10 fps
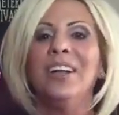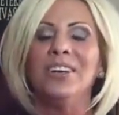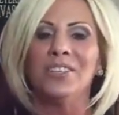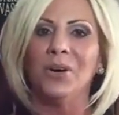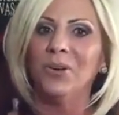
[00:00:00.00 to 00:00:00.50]

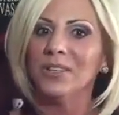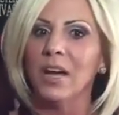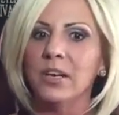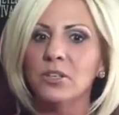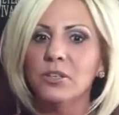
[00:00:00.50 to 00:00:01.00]
So as
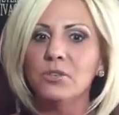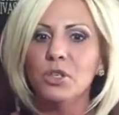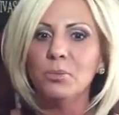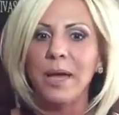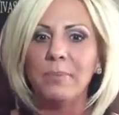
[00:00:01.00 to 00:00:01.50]
long as you can do
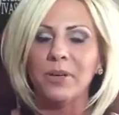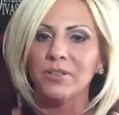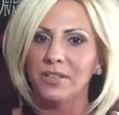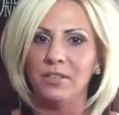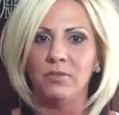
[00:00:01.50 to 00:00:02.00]
2
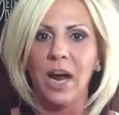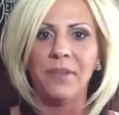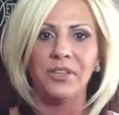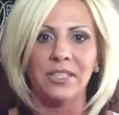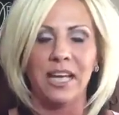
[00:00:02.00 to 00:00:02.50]
papers, you've
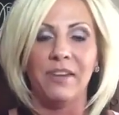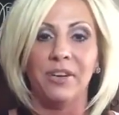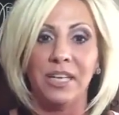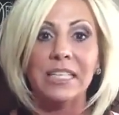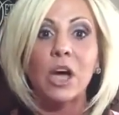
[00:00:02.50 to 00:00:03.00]
got this
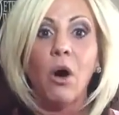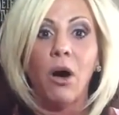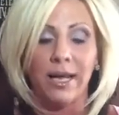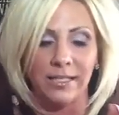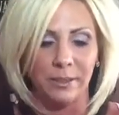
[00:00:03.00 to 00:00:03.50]
covered. It's
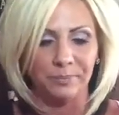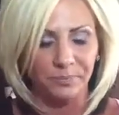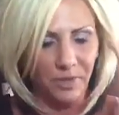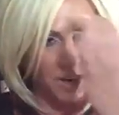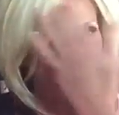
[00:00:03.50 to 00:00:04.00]
awesome.
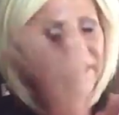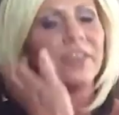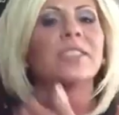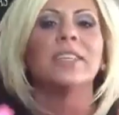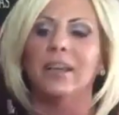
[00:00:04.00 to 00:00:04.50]
All right,
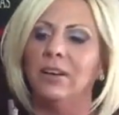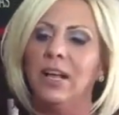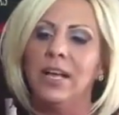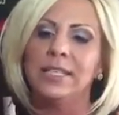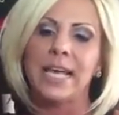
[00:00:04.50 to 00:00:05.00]
here's the deal.
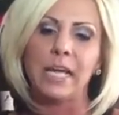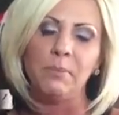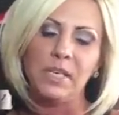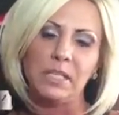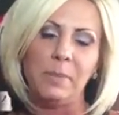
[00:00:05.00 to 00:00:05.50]
Second
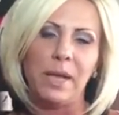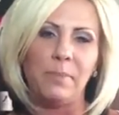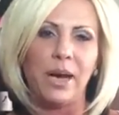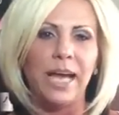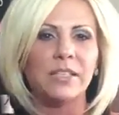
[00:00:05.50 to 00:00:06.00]
piece of
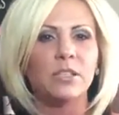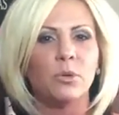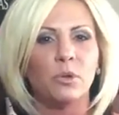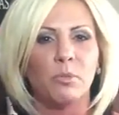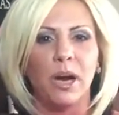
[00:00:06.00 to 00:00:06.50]
paper has to do
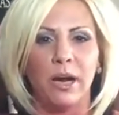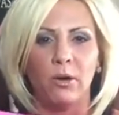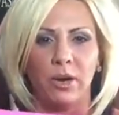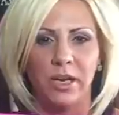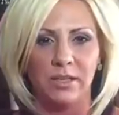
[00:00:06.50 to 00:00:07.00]
with
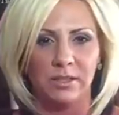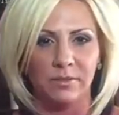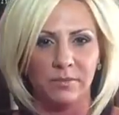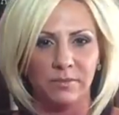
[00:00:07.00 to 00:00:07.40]
priorities.